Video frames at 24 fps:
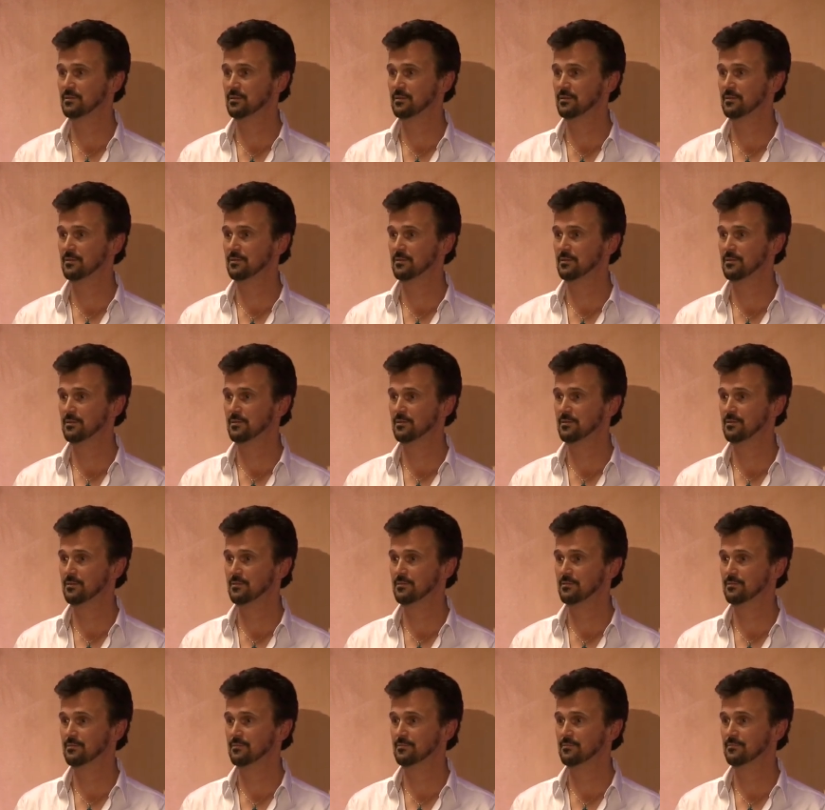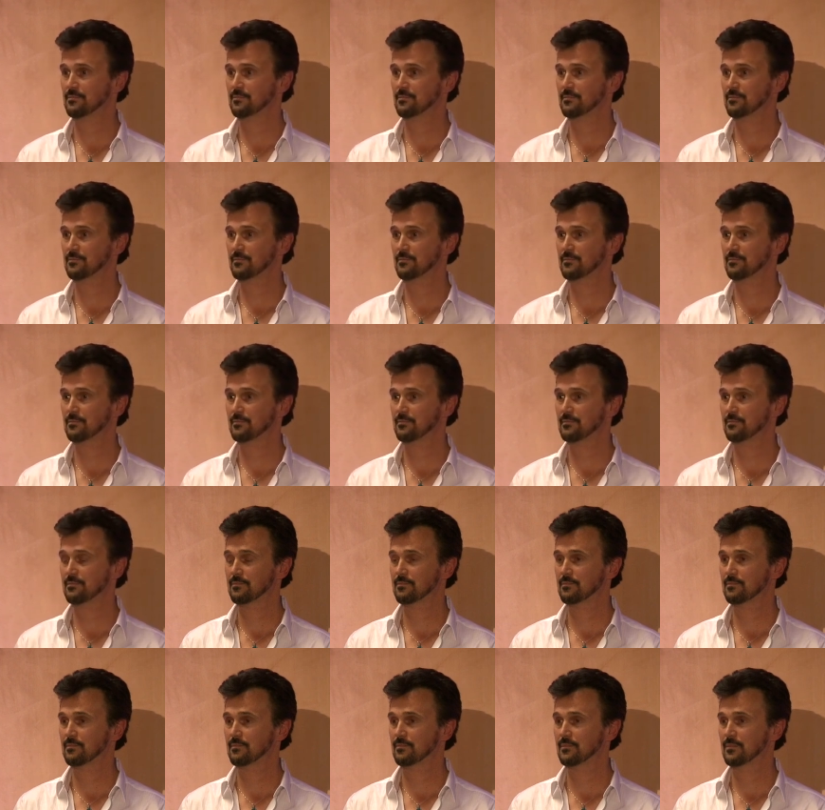
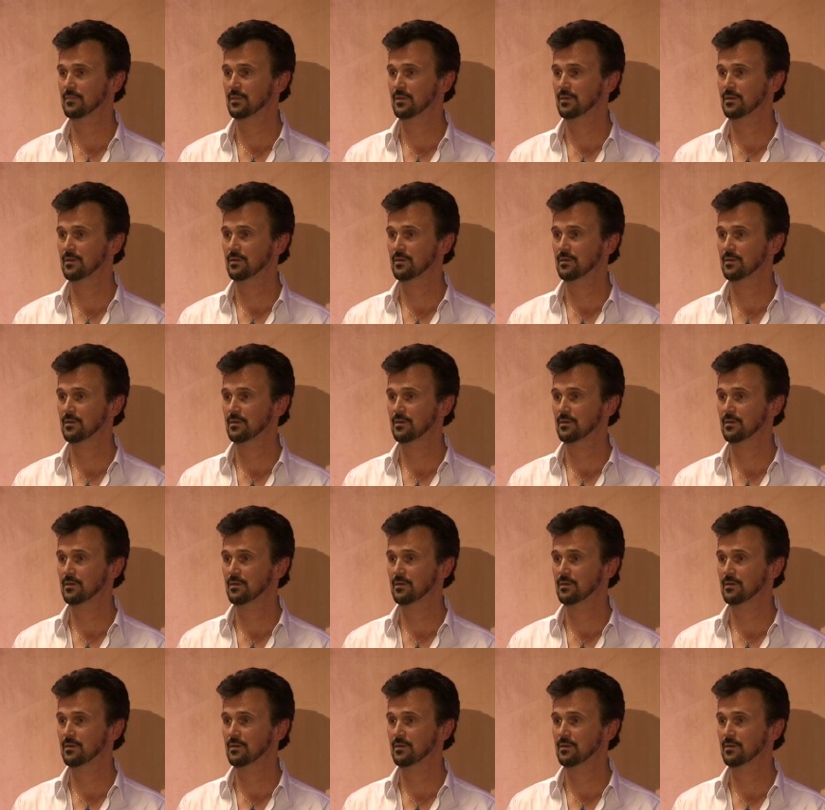Nobody speaks.